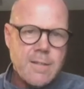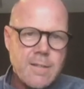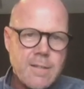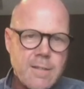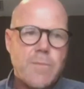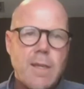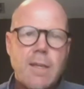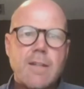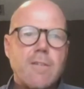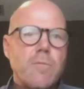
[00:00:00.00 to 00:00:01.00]
in that game,
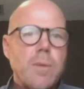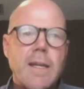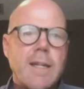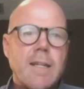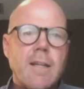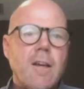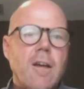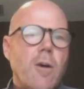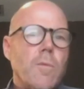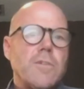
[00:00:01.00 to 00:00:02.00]
he could have played it
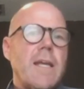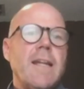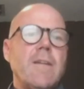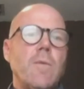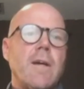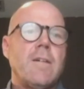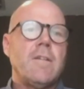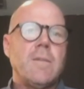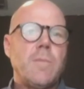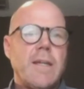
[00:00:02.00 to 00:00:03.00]
almost anywhere
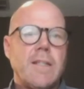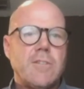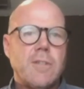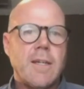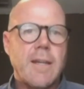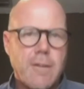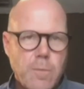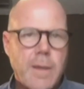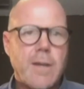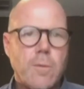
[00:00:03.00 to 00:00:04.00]
on the pitch, and
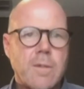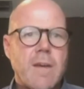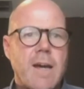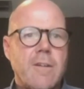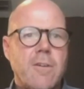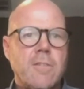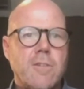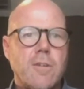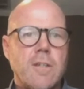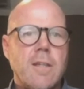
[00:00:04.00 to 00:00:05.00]
Gareth Bale would have gotten
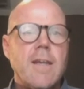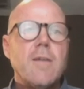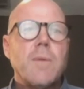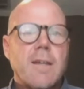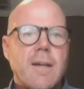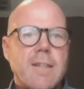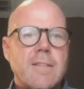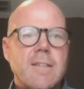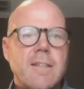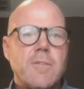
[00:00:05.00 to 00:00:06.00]
onto it because
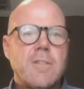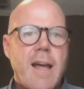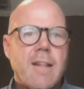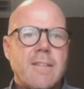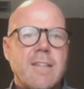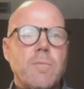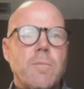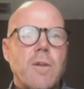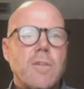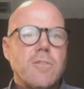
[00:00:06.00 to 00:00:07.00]
he was talented
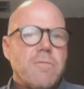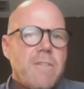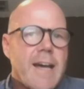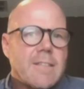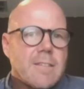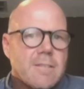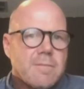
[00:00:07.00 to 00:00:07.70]
but also fast.